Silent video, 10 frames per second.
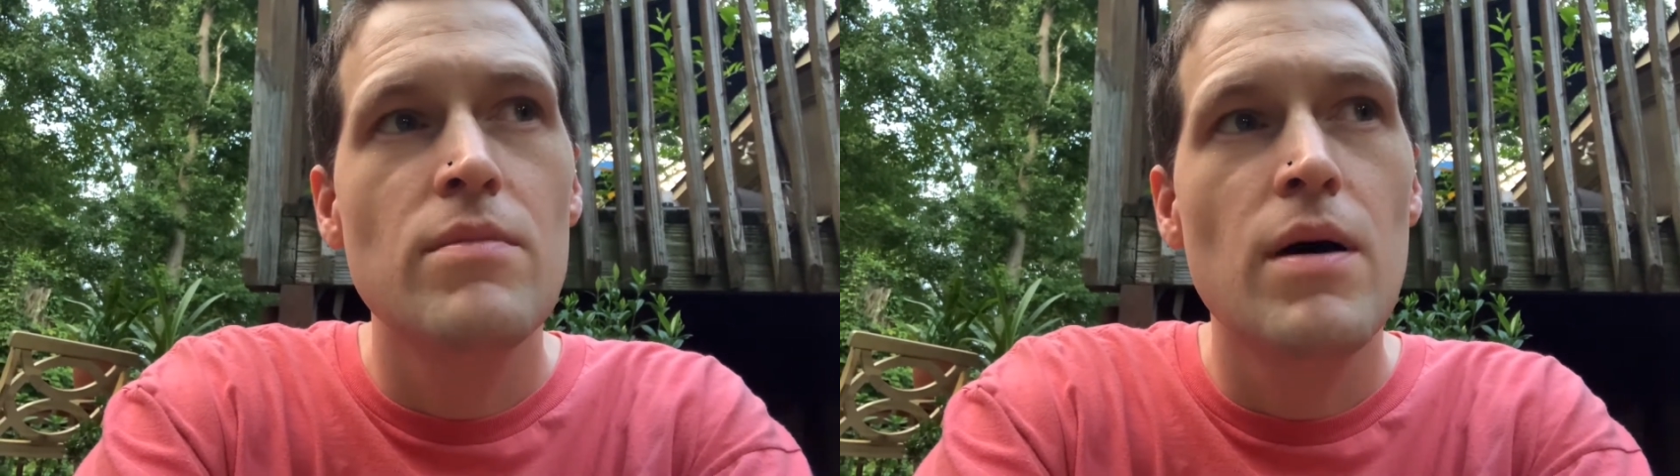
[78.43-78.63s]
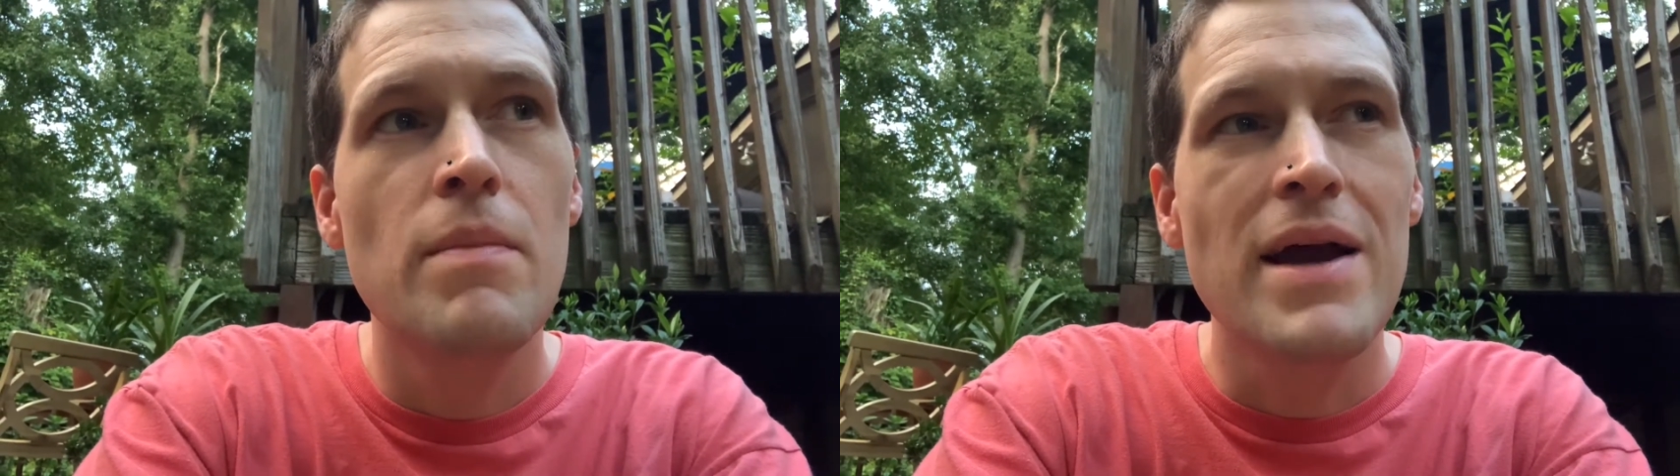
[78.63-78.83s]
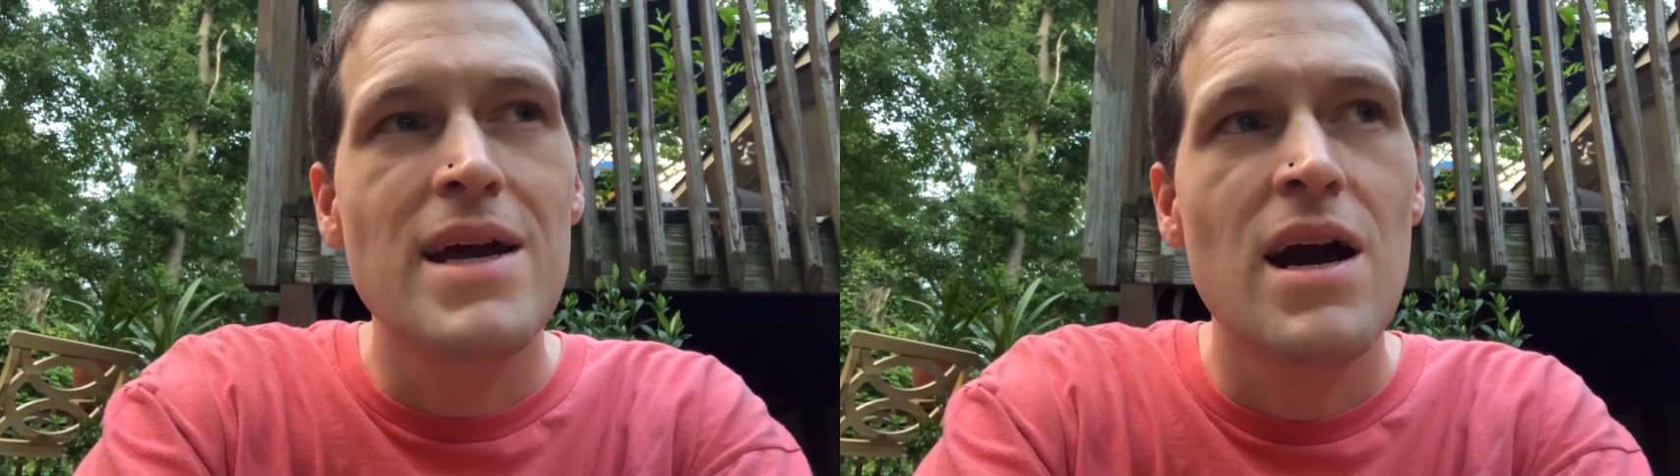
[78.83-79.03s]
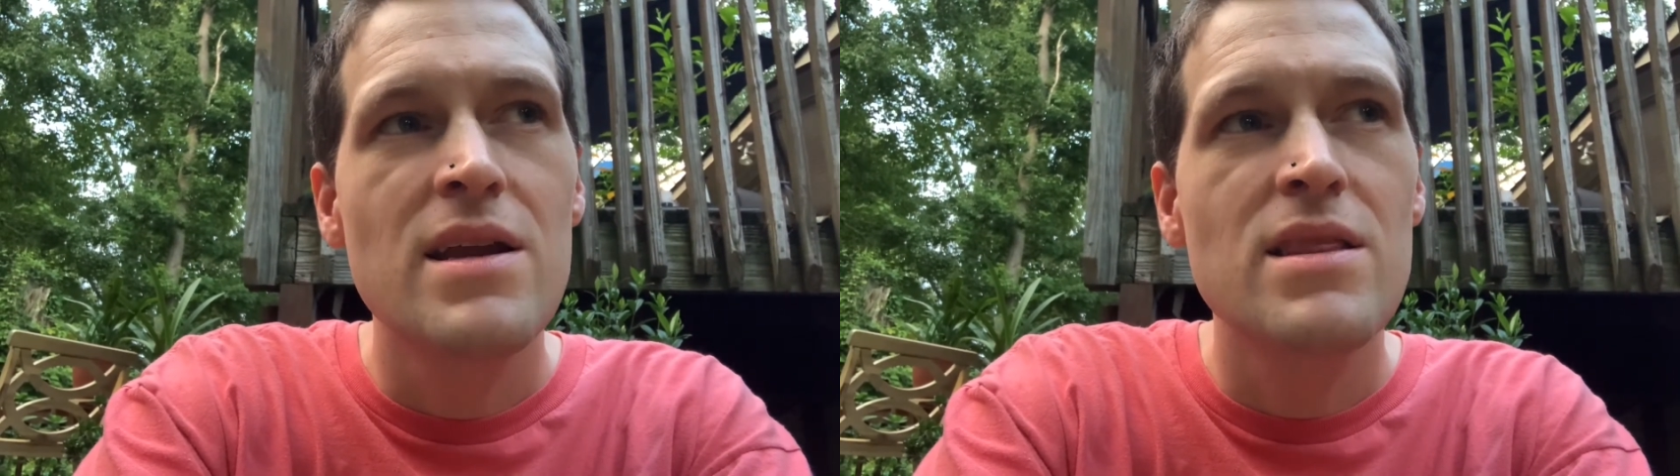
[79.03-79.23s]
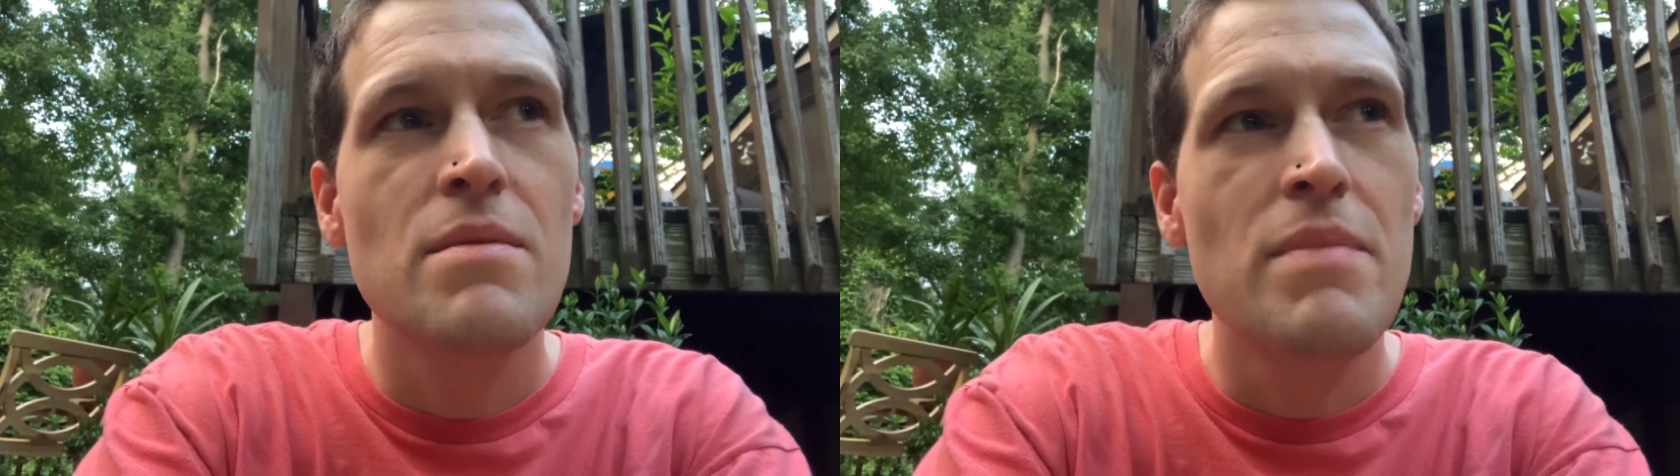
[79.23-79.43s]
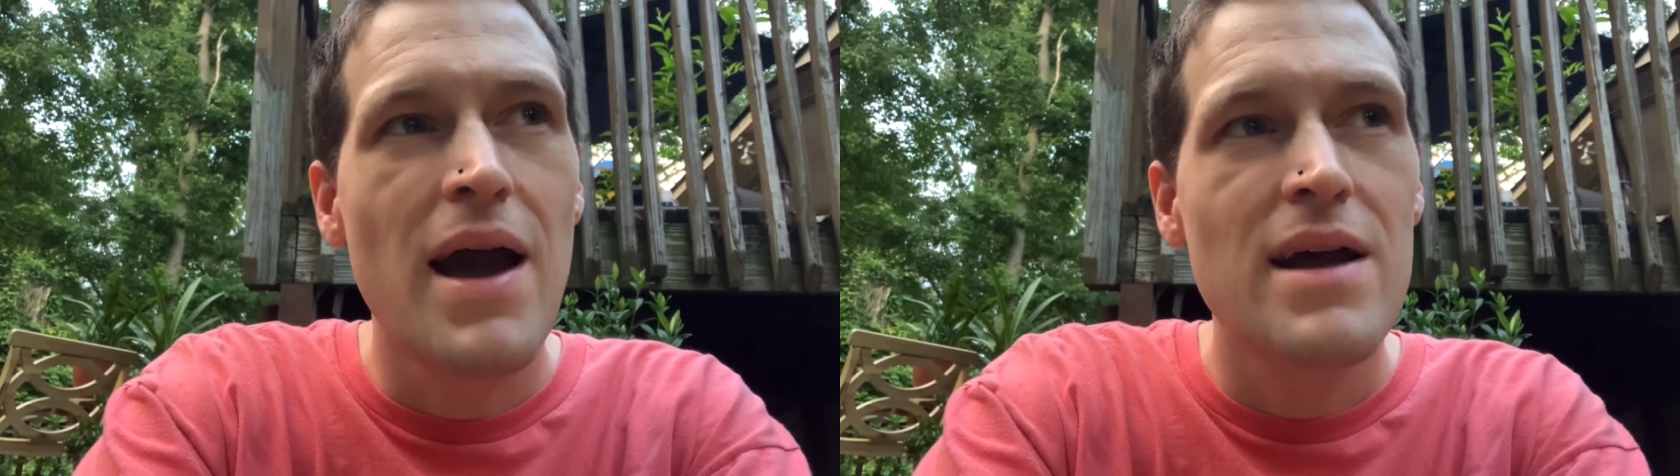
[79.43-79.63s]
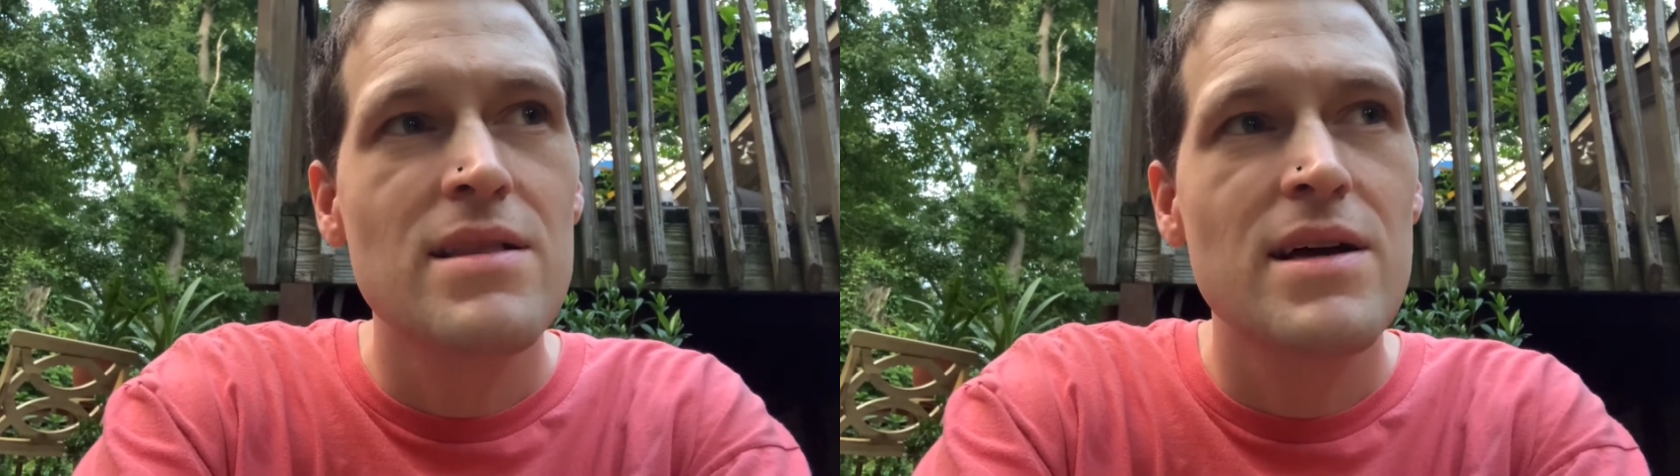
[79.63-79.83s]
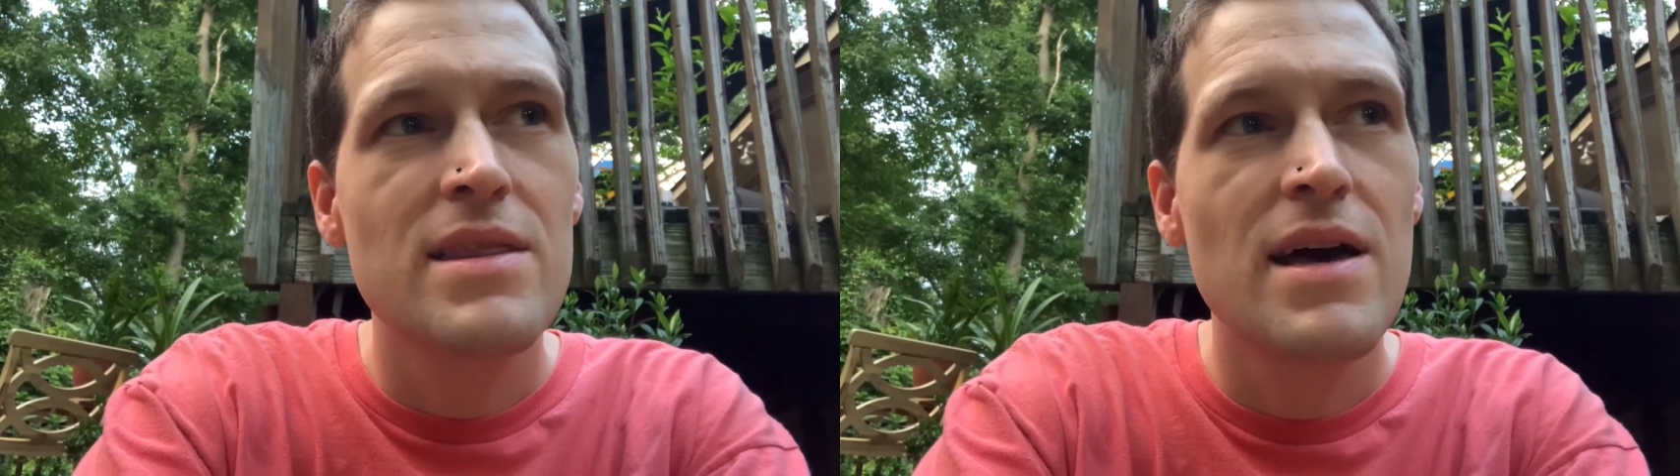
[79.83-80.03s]
by cutting them back
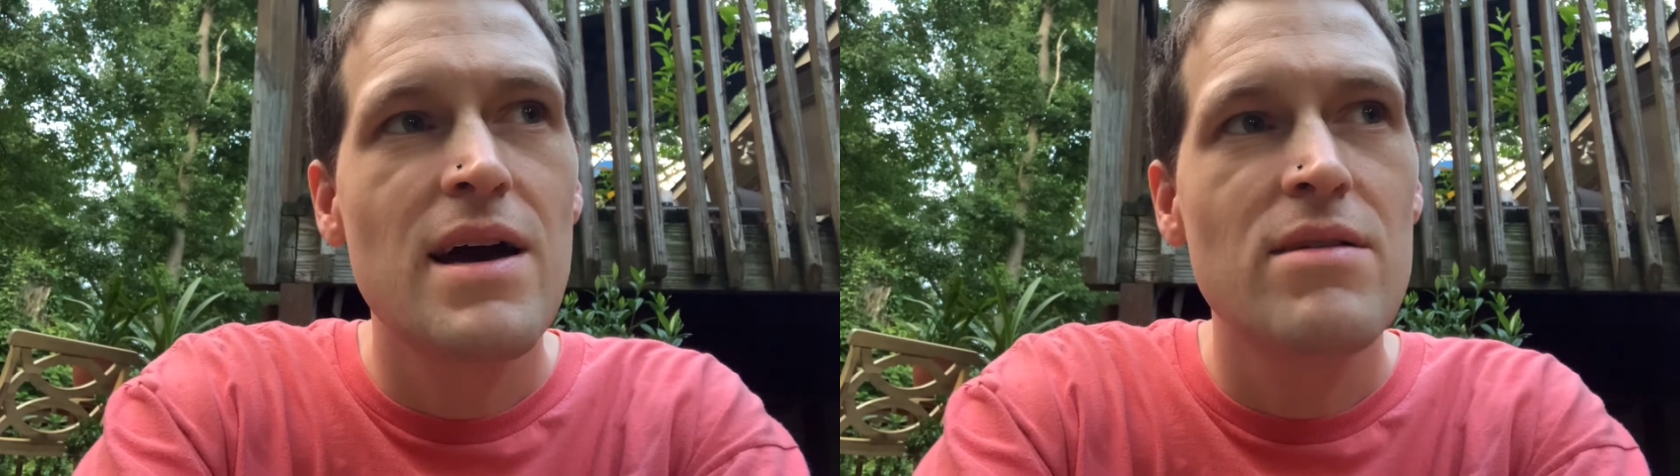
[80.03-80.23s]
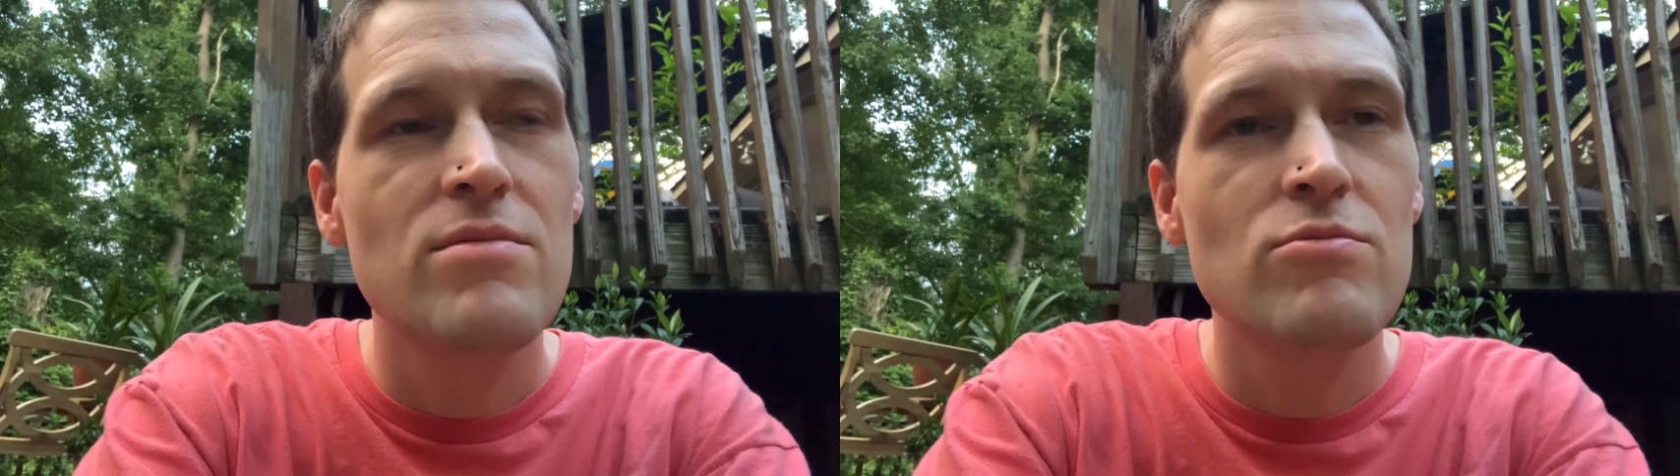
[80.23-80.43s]
like that,